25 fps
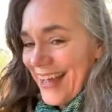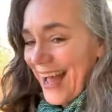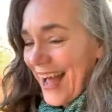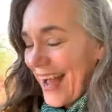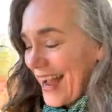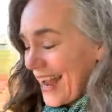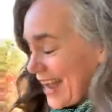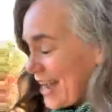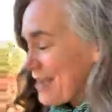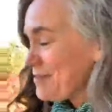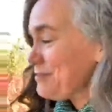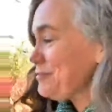I
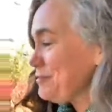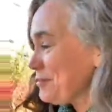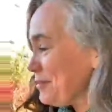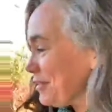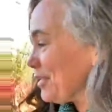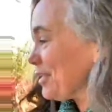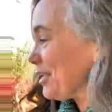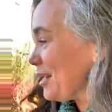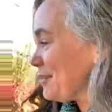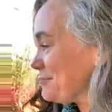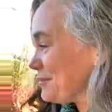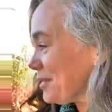am
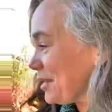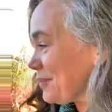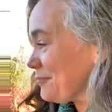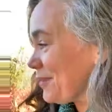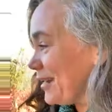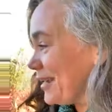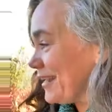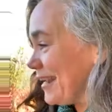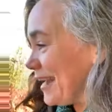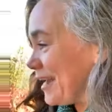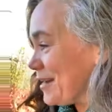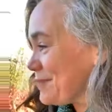doing an update
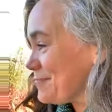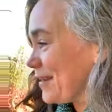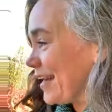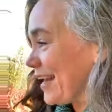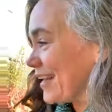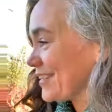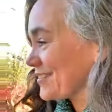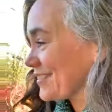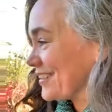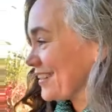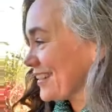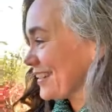right now,
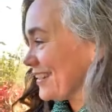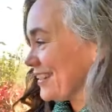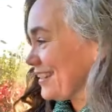Patrick.